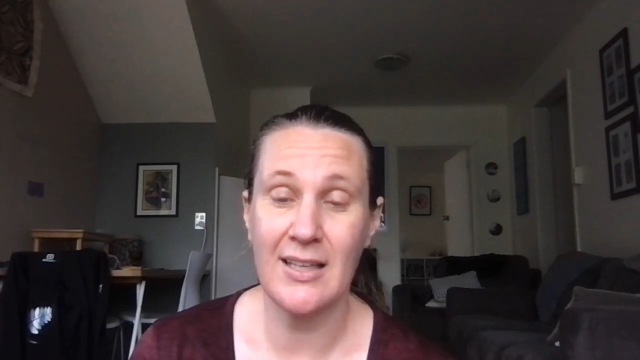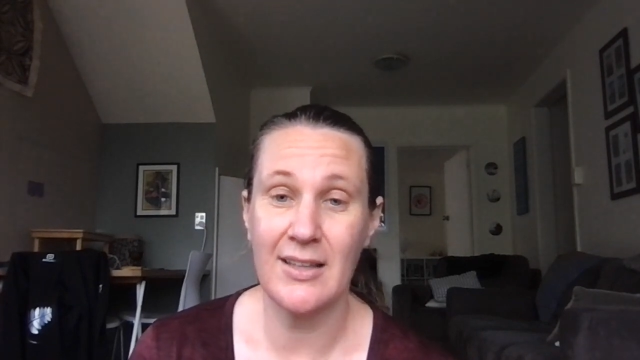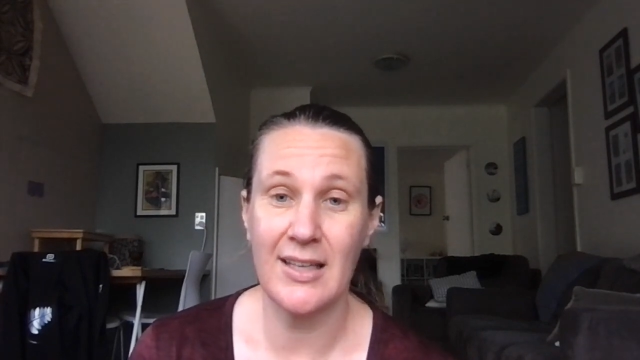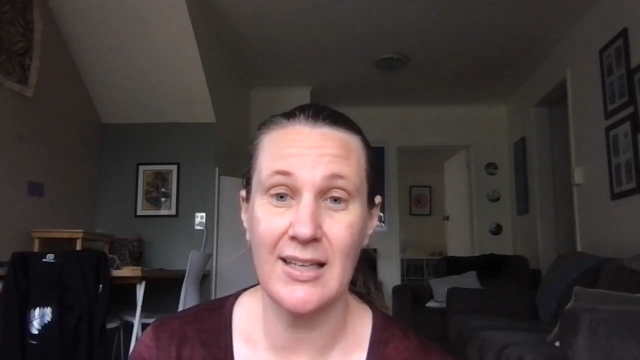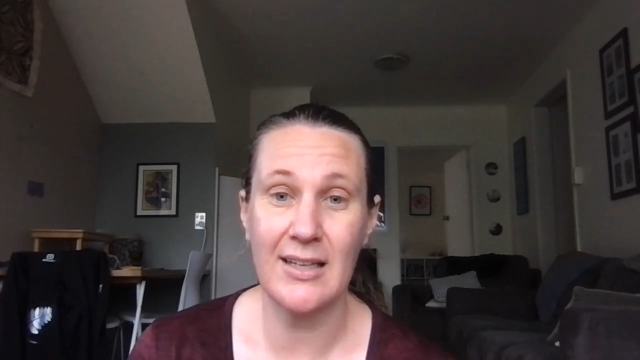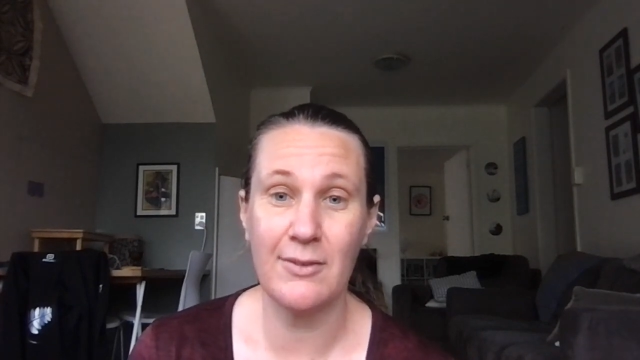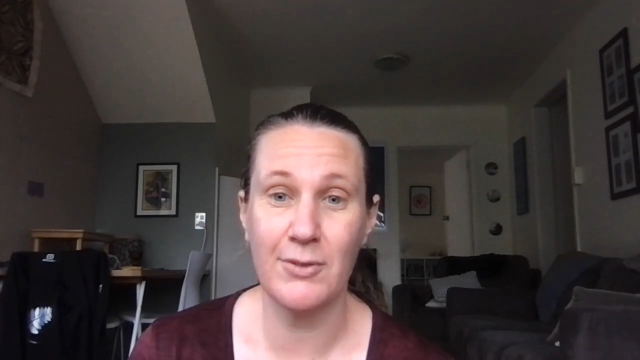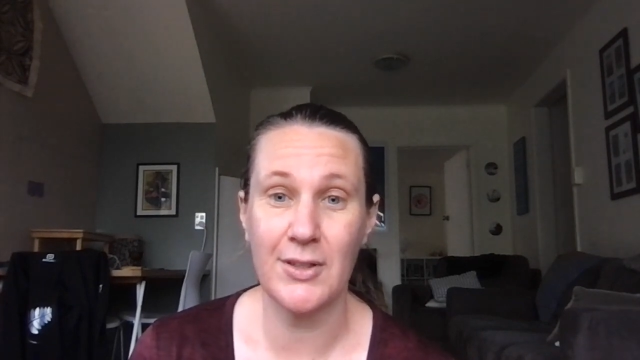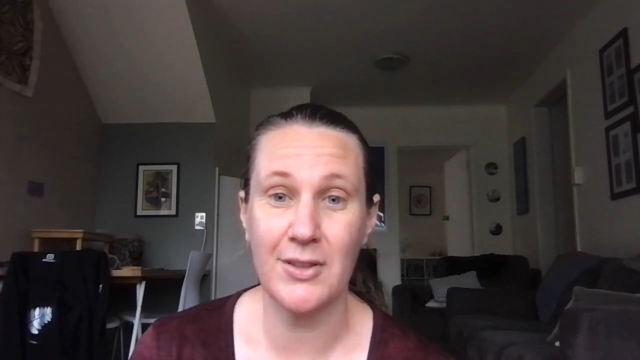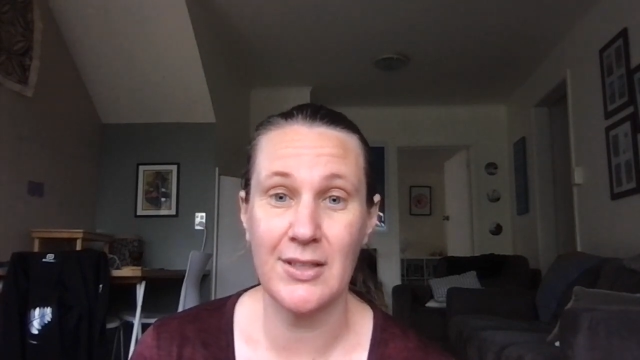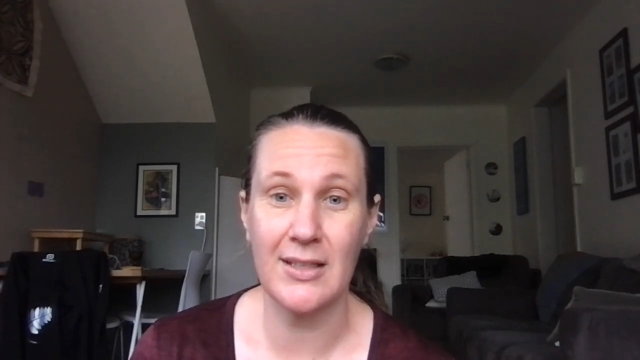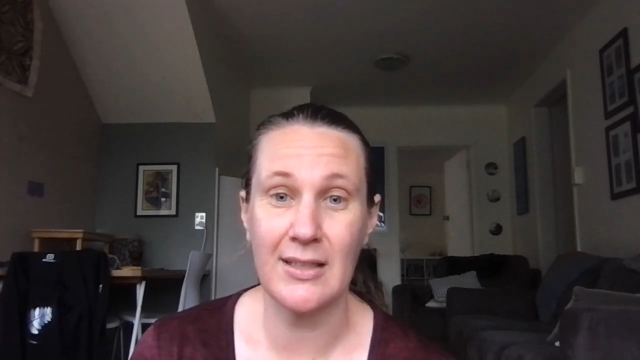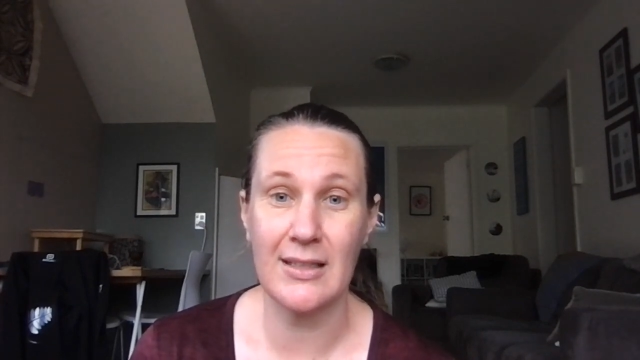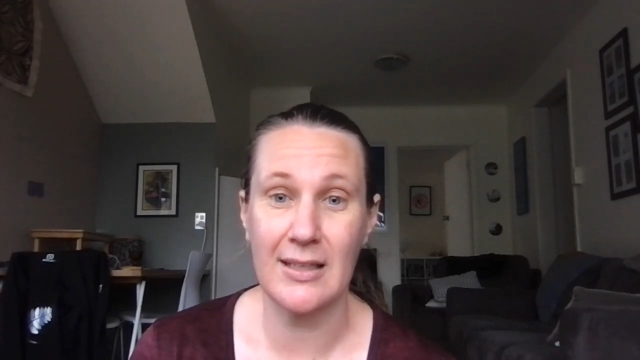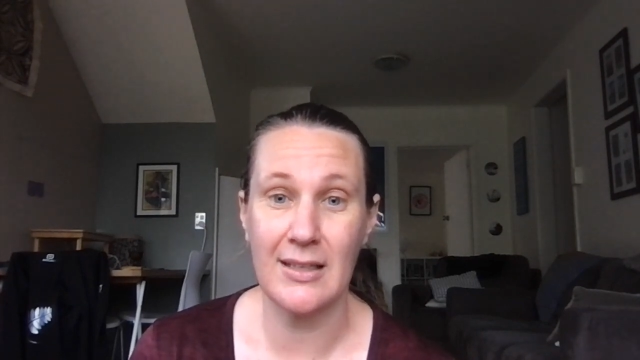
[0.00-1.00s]
that
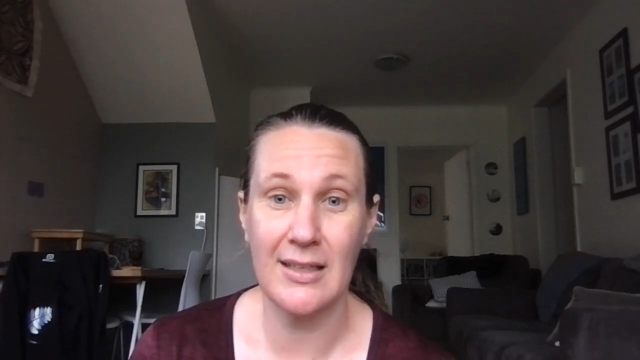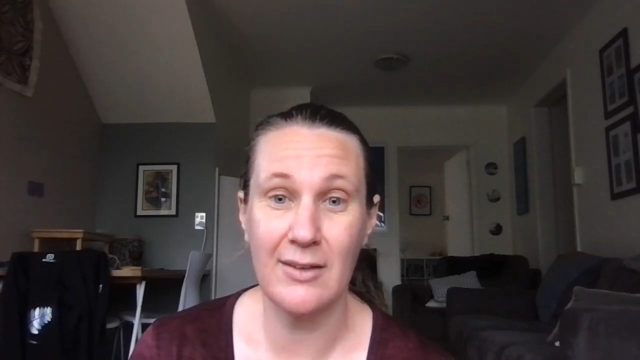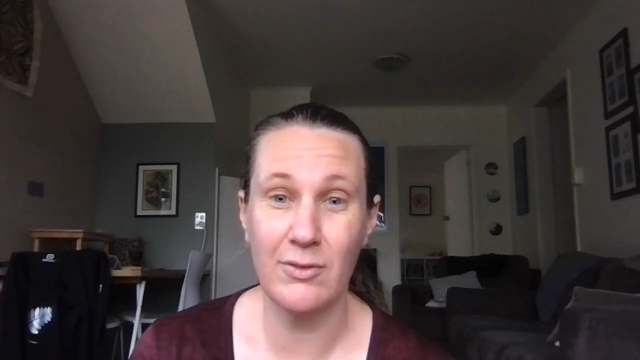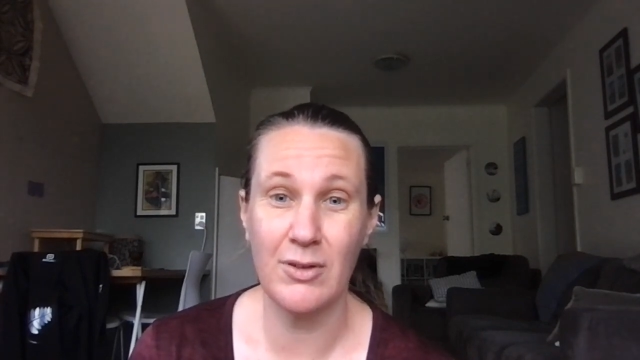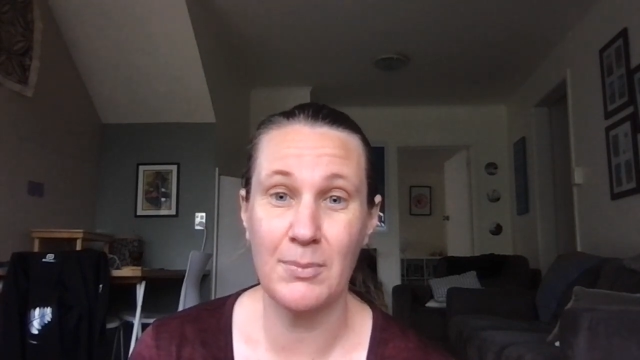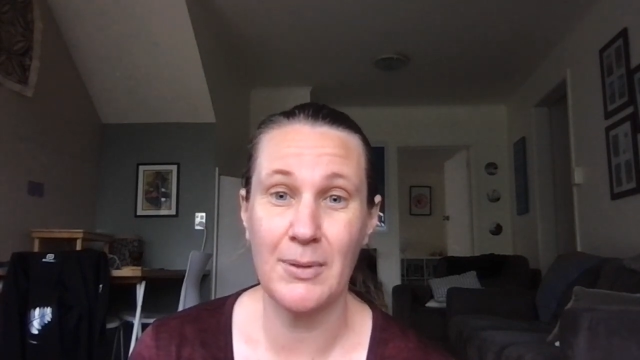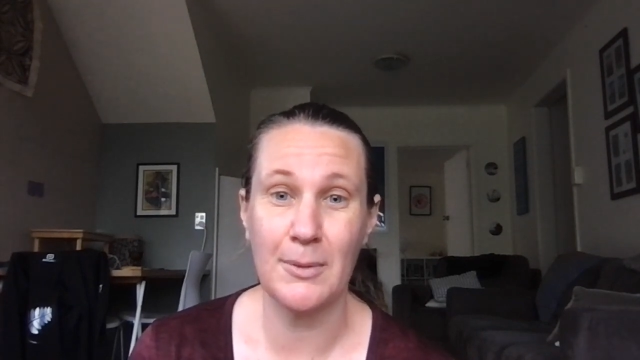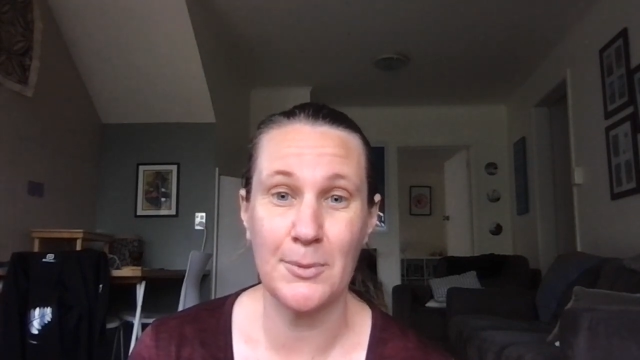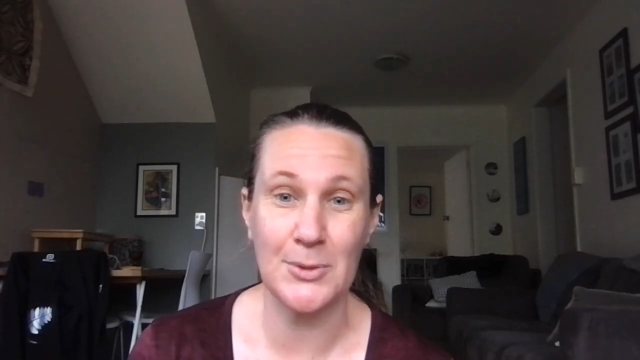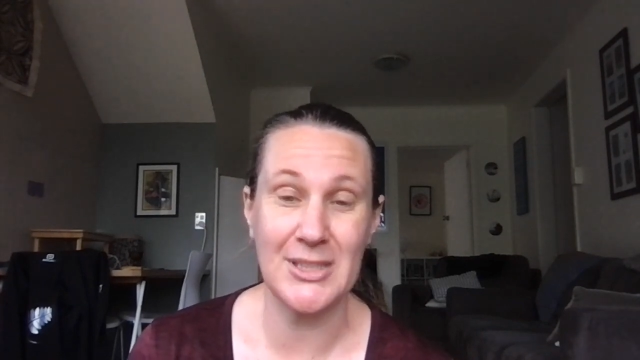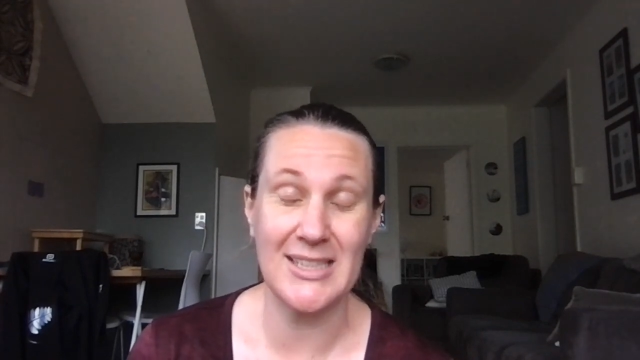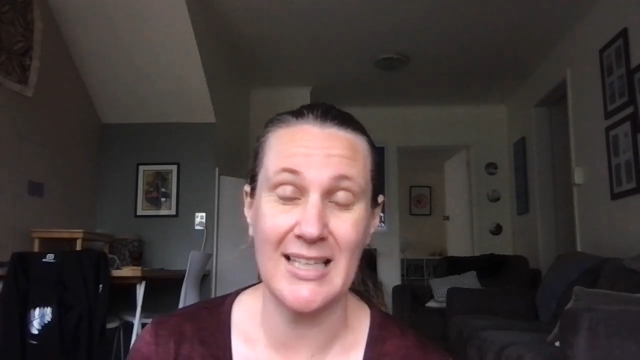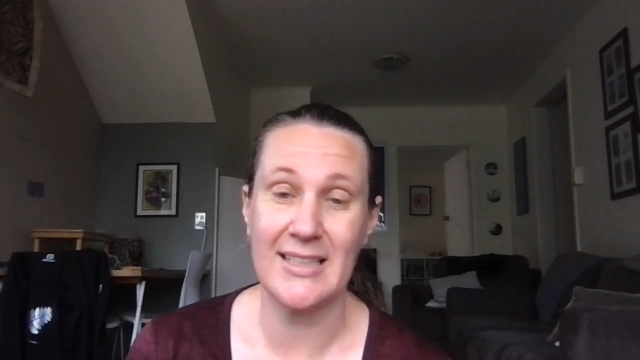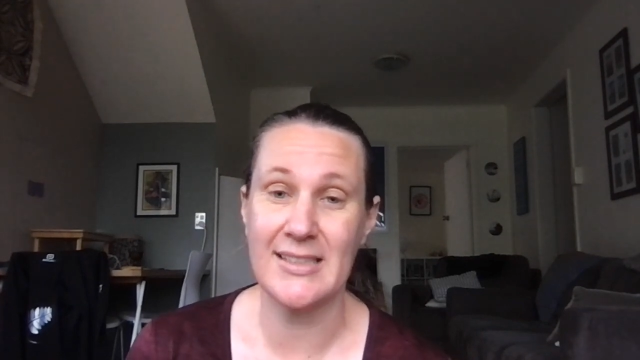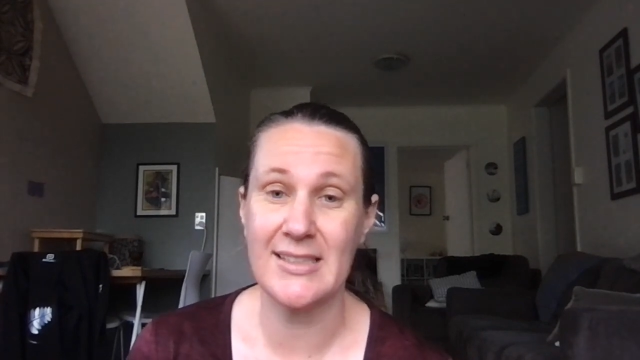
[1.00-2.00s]
everything in every bubble
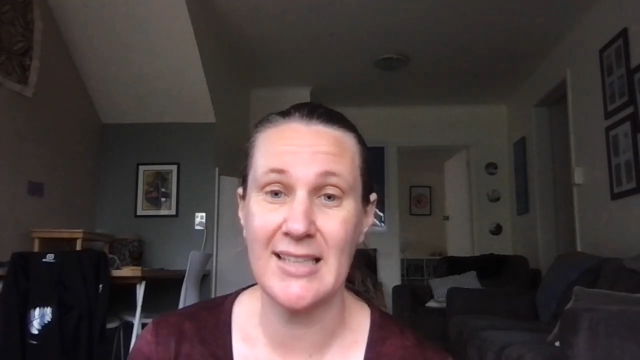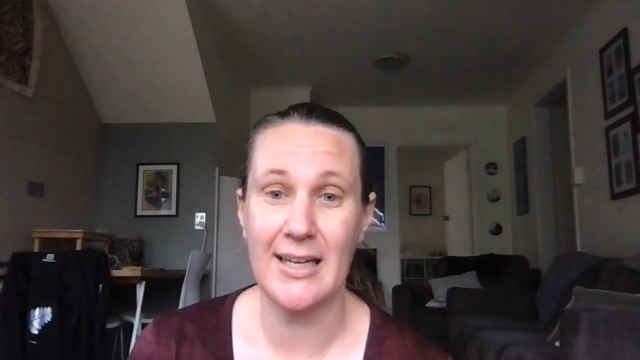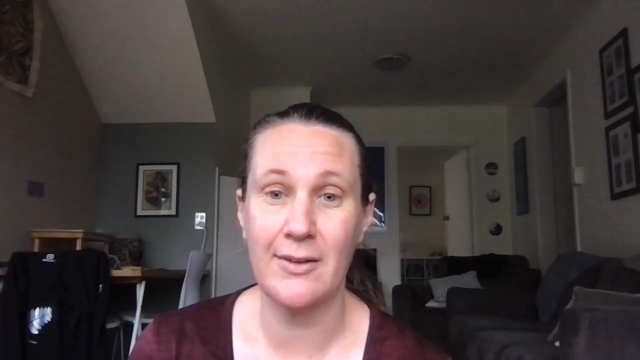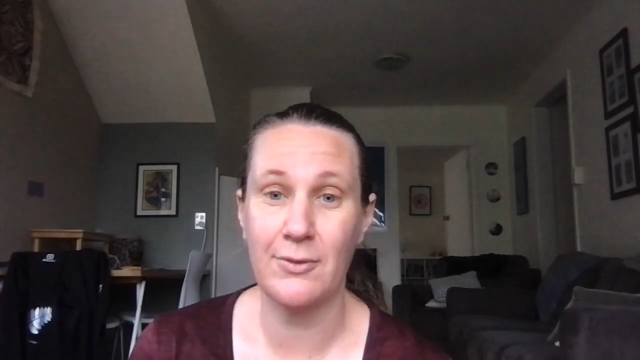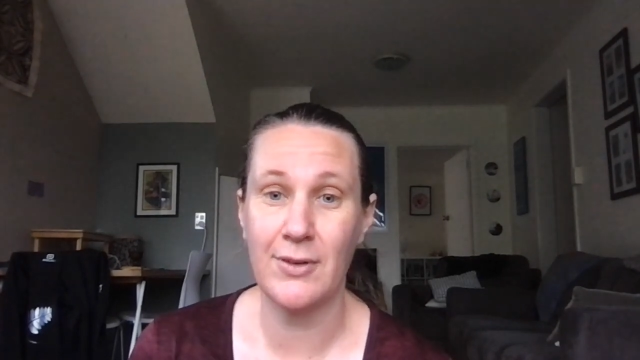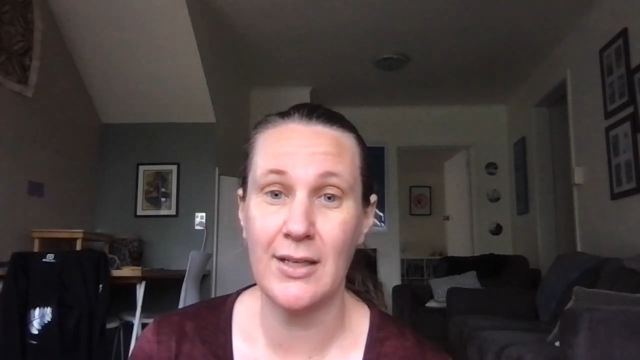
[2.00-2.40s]
stays safe.